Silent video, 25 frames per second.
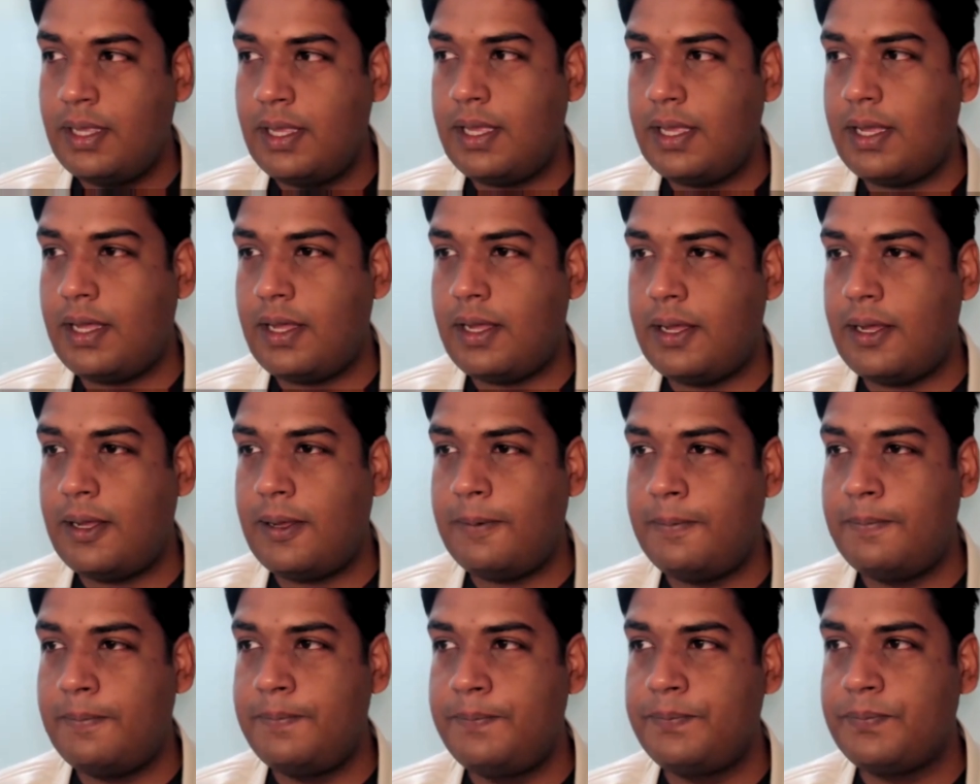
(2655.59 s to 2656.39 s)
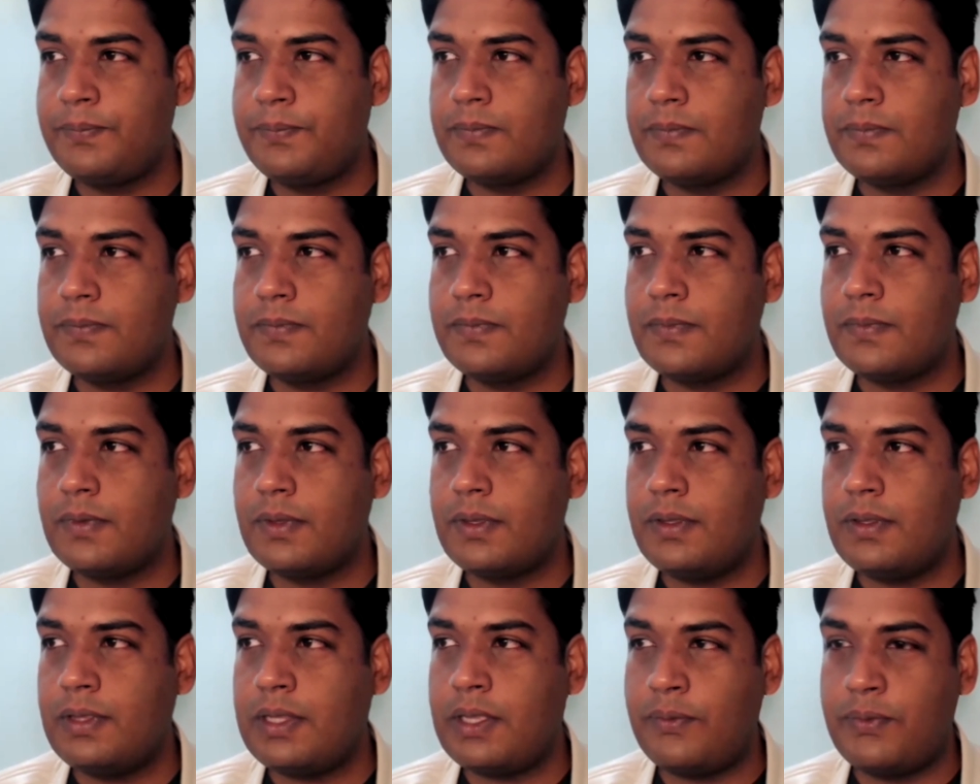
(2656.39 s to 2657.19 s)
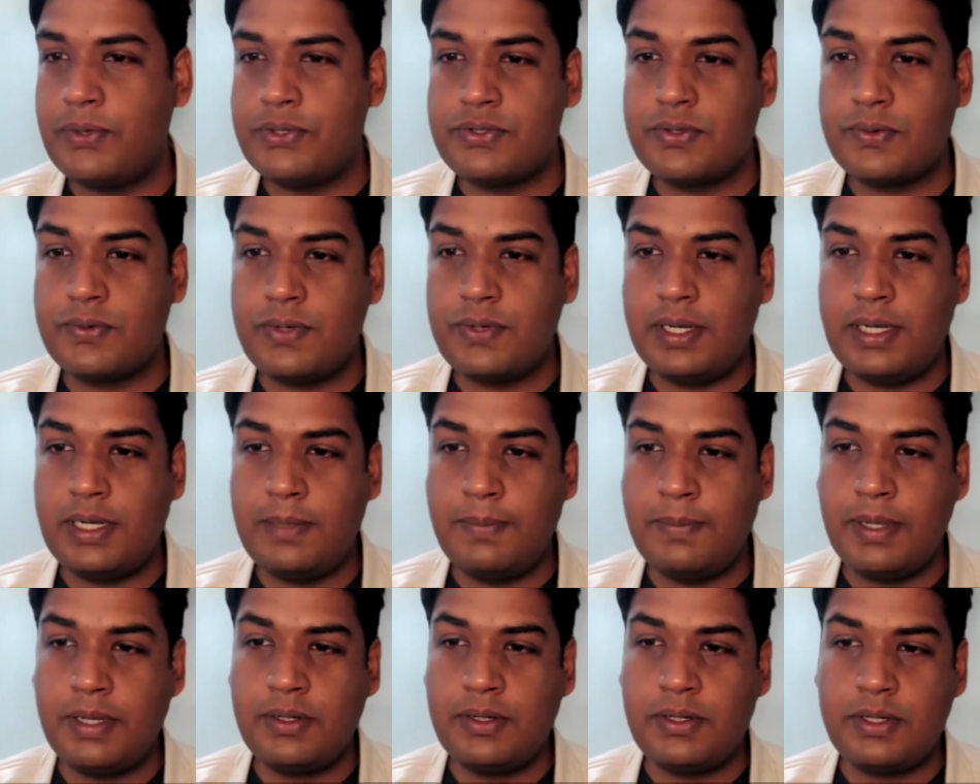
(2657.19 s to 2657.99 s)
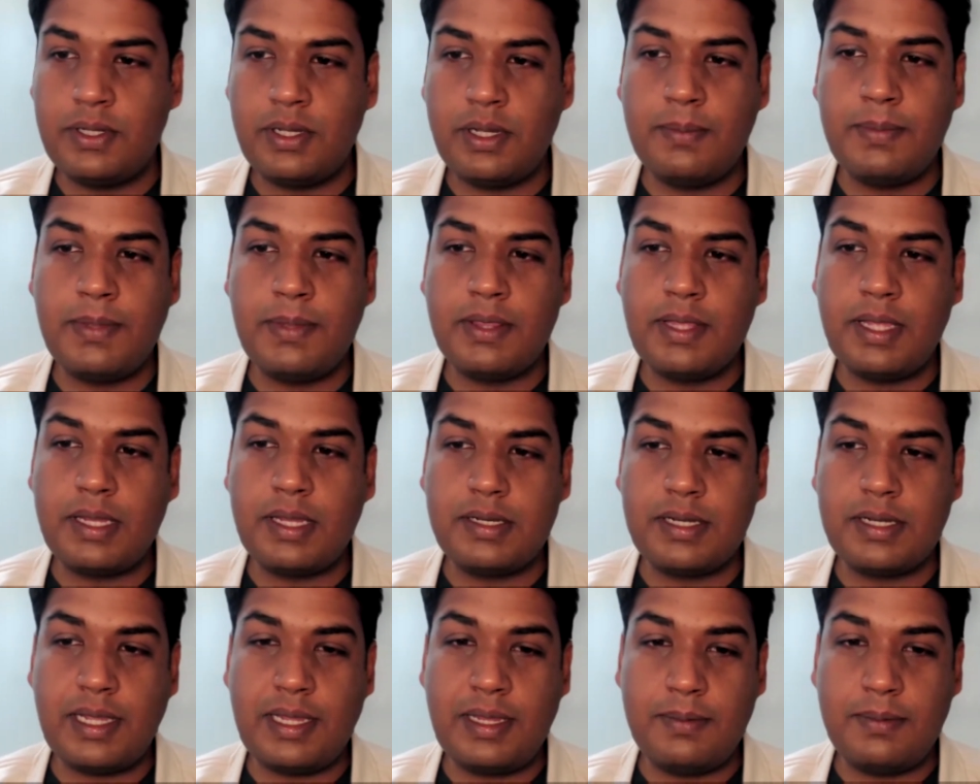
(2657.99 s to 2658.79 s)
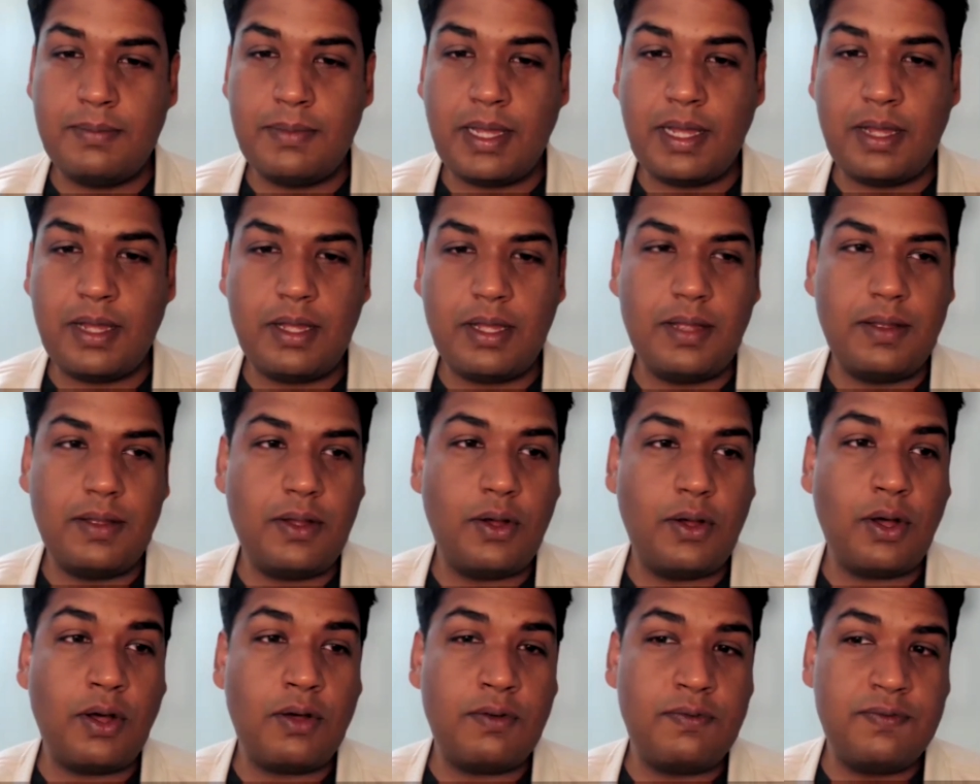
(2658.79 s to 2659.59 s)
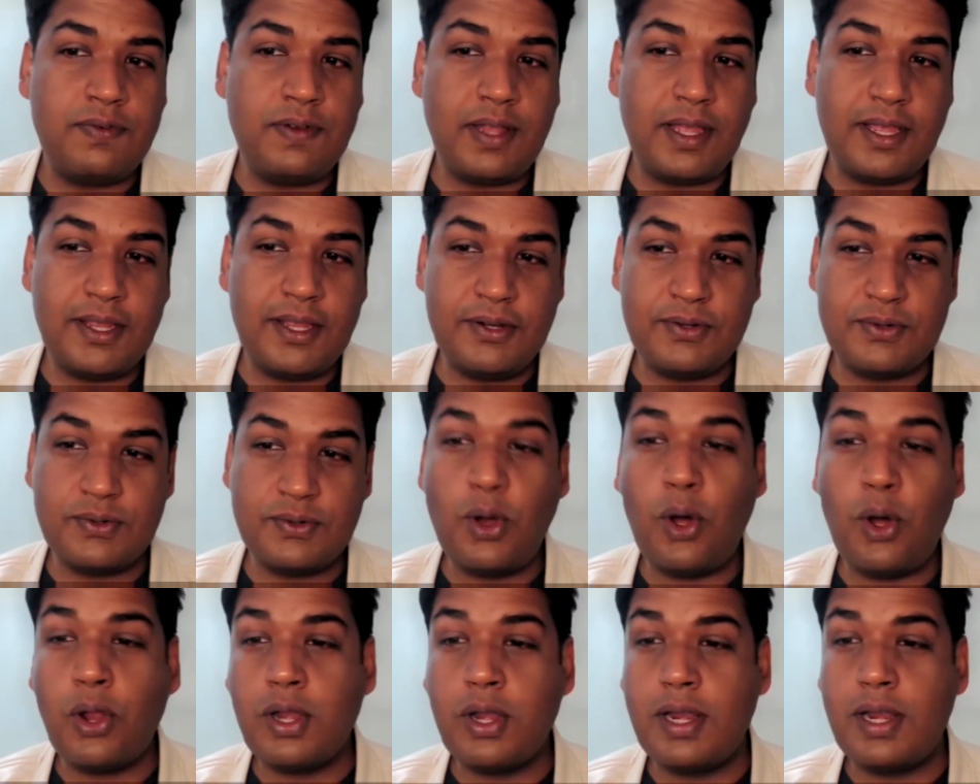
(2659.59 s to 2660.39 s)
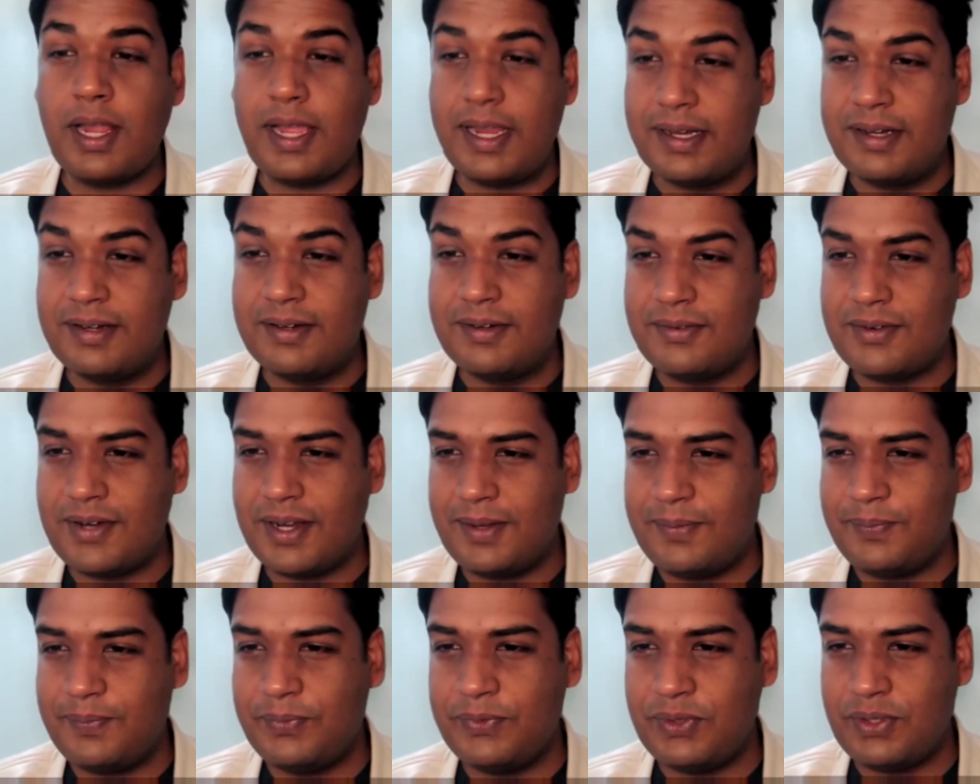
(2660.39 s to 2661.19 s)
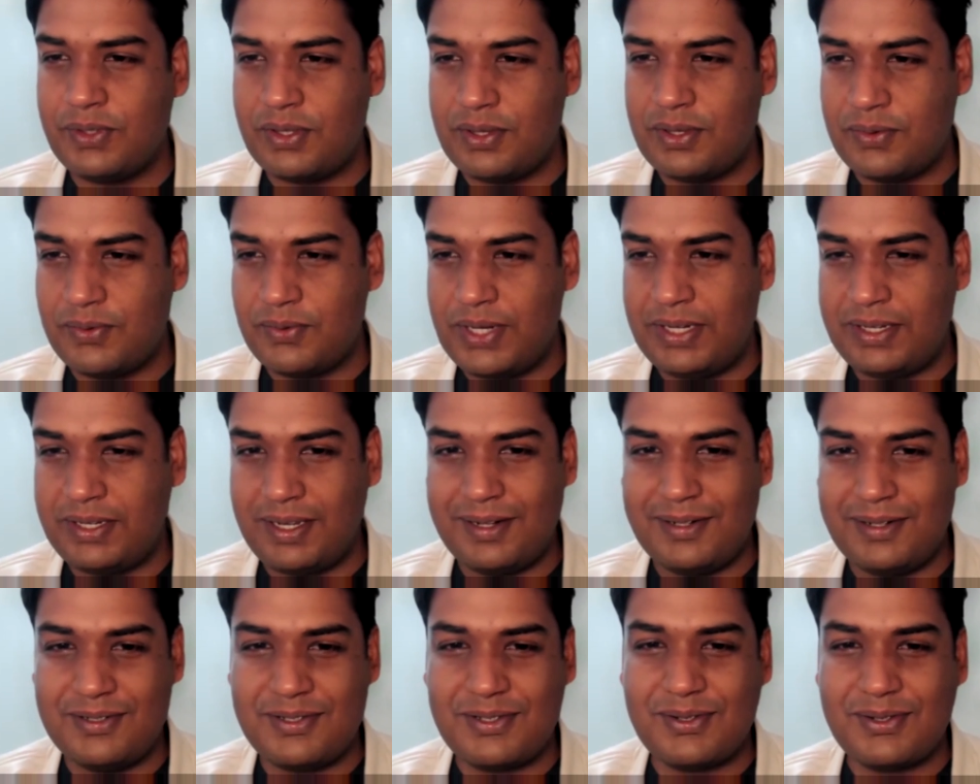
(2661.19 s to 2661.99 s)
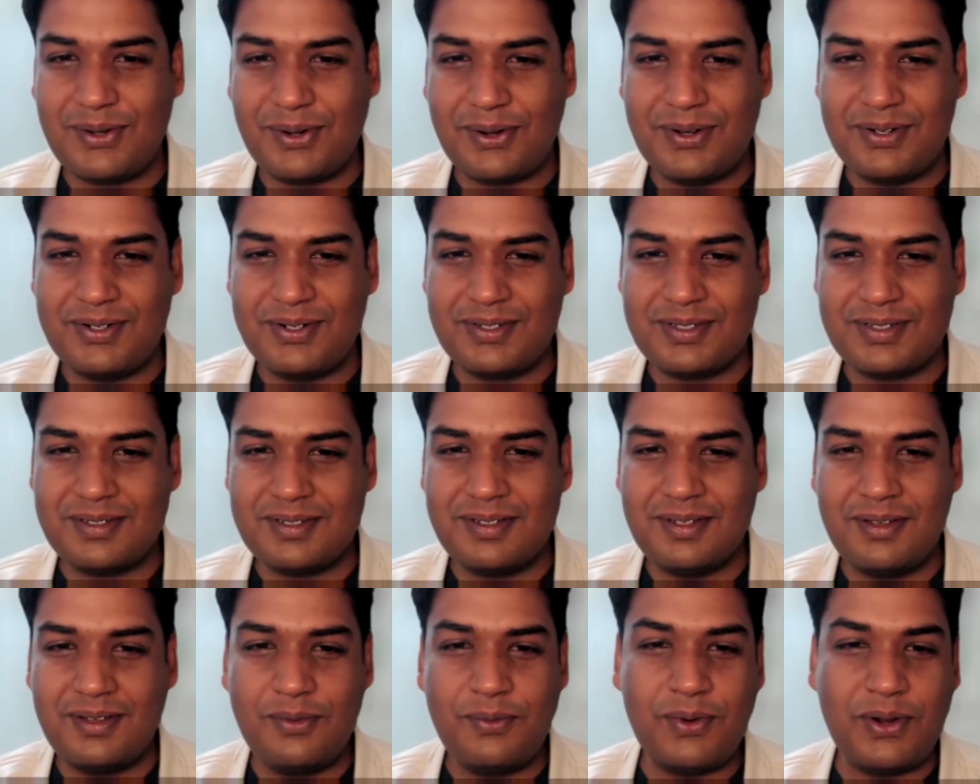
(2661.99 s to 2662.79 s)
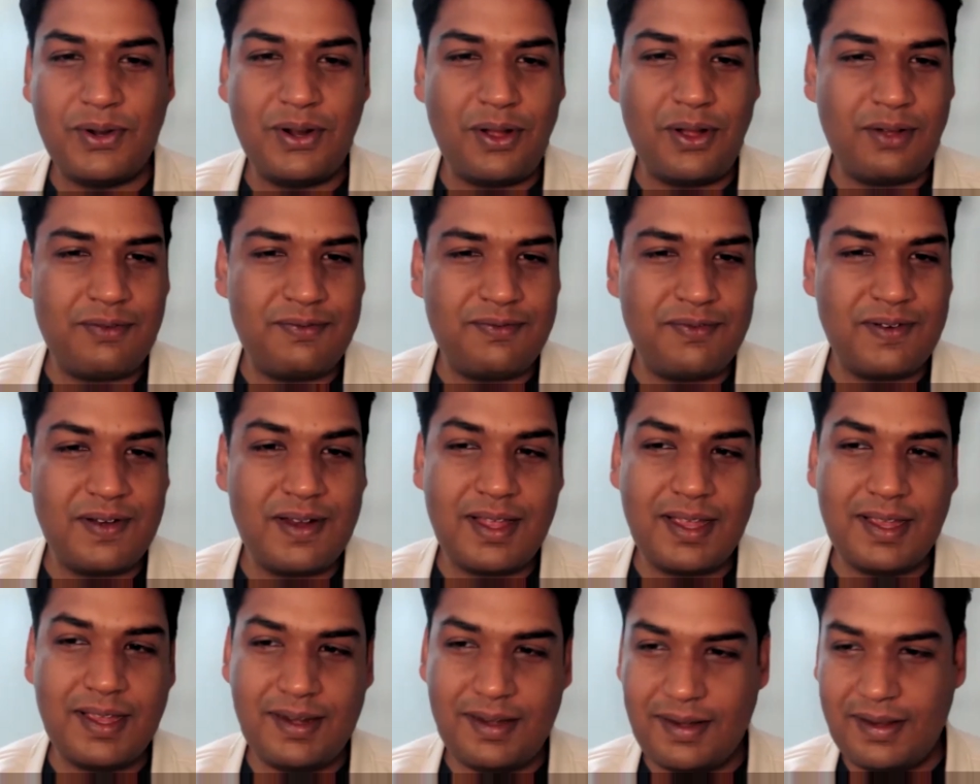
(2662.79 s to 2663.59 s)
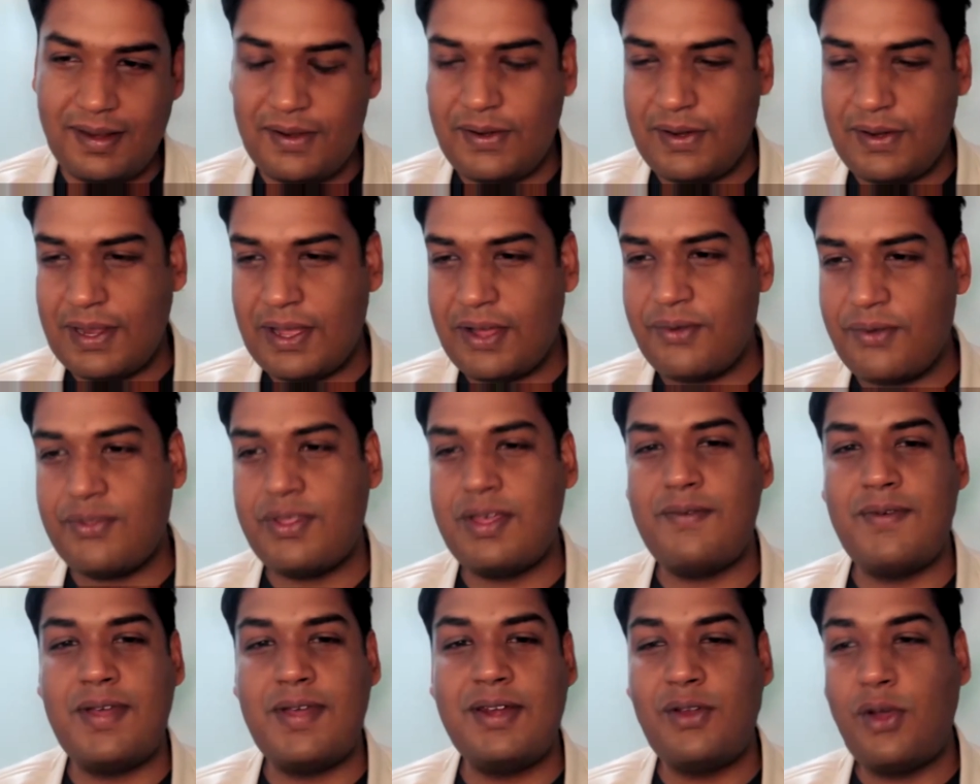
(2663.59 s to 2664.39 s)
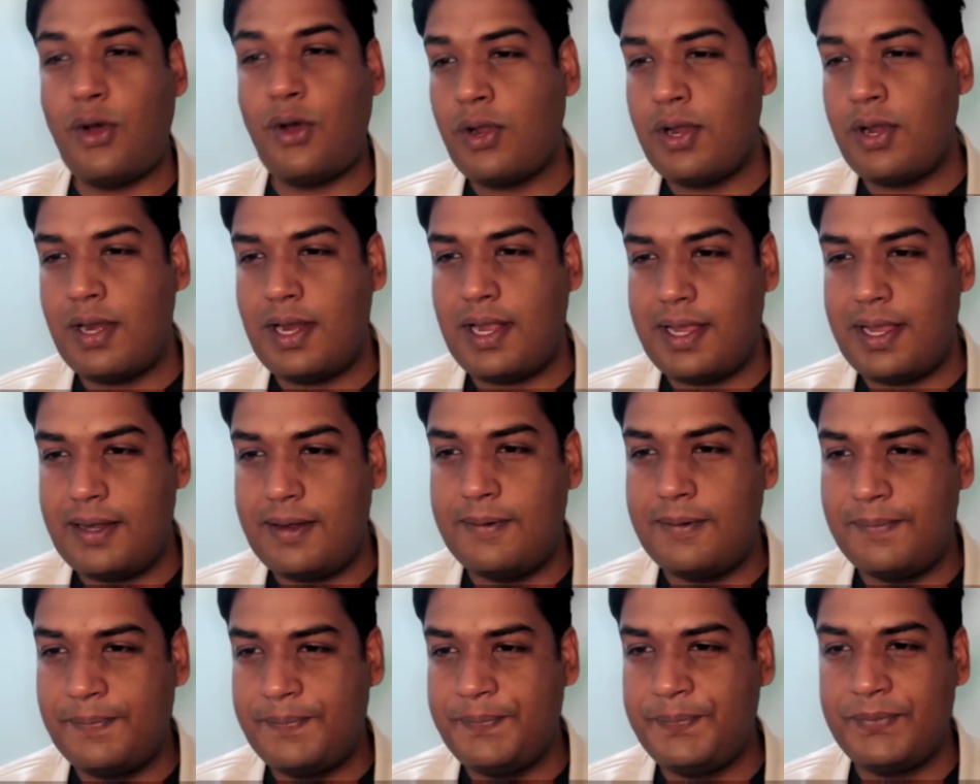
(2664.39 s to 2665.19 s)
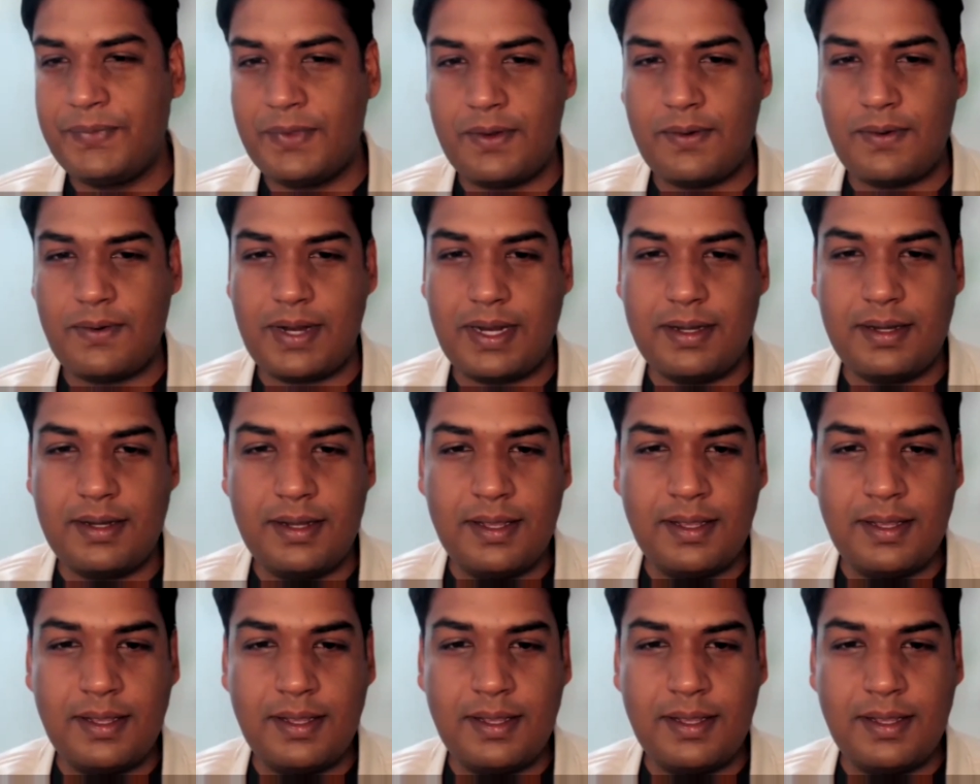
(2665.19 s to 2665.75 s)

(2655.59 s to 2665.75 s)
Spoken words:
There was a really big term at that time, offline to online, right? The retail stores were offline and now they went online, right?